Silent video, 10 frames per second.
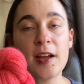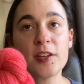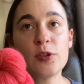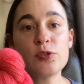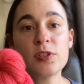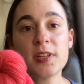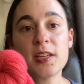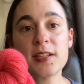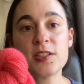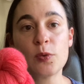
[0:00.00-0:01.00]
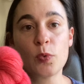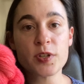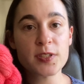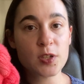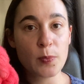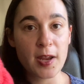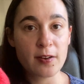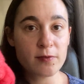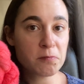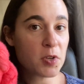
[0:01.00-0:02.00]
Usually it's a worsted
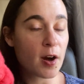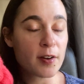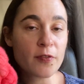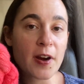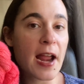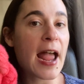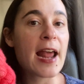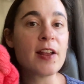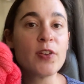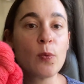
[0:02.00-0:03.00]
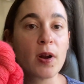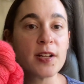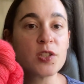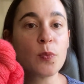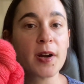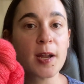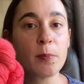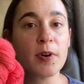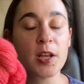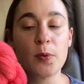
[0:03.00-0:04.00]
weight yarn for a hat if you want it to work up
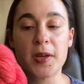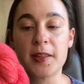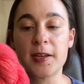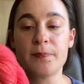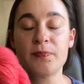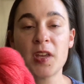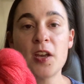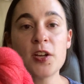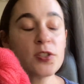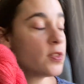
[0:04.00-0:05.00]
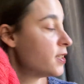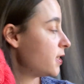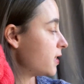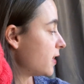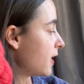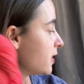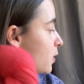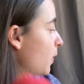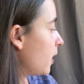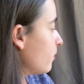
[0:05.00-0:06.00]
pretty quickly. So this is
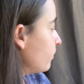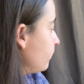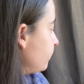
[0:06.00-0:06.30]
lace weight.